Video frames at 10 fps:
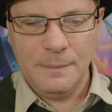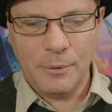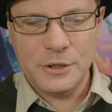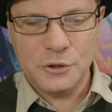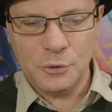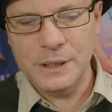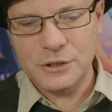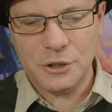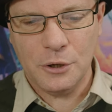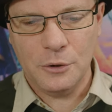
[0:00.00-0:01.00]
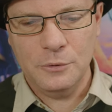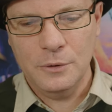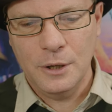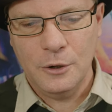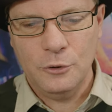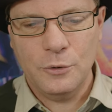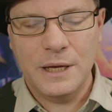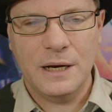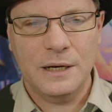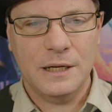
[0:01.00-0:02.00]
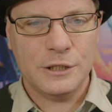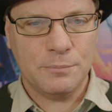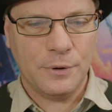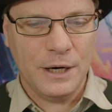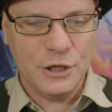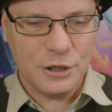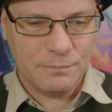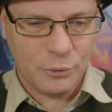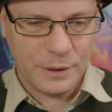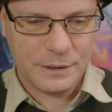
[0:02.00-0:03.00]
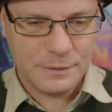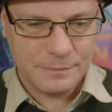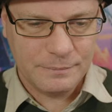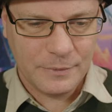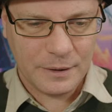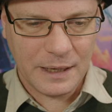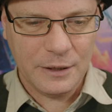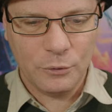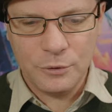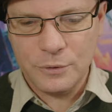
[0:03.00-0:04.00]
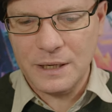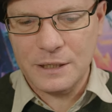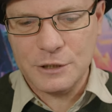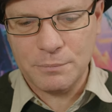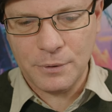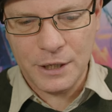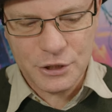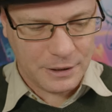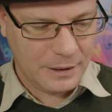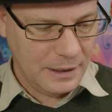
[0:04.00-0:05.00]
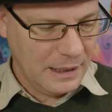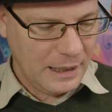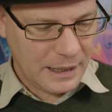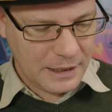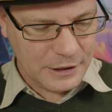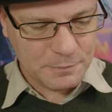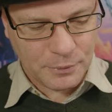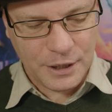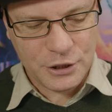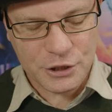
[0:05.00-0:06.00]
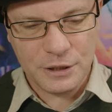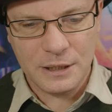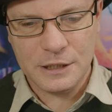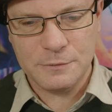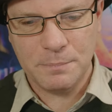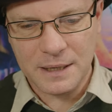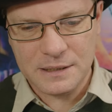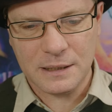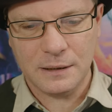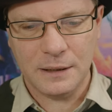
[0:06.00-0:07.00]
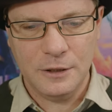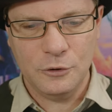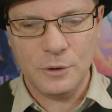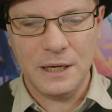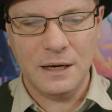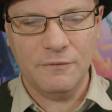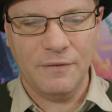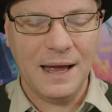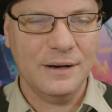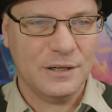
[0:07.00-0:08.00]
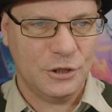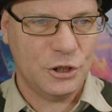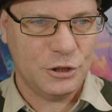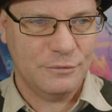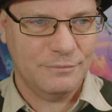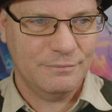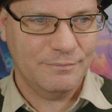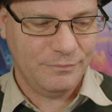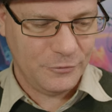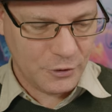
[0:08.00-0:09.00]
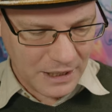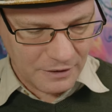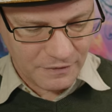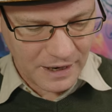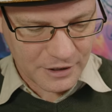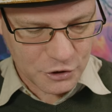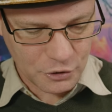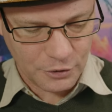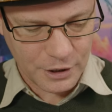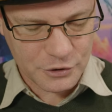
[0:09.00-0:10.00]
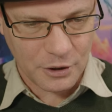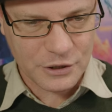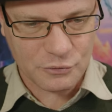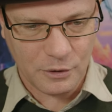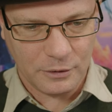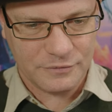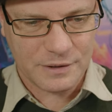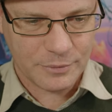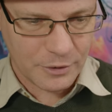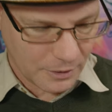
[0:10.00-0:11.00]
And by doing so, you get an inspiration point, okay? Or you get inspiration. And inspiration is basically you get advantage. You get advantage on a dice roll of some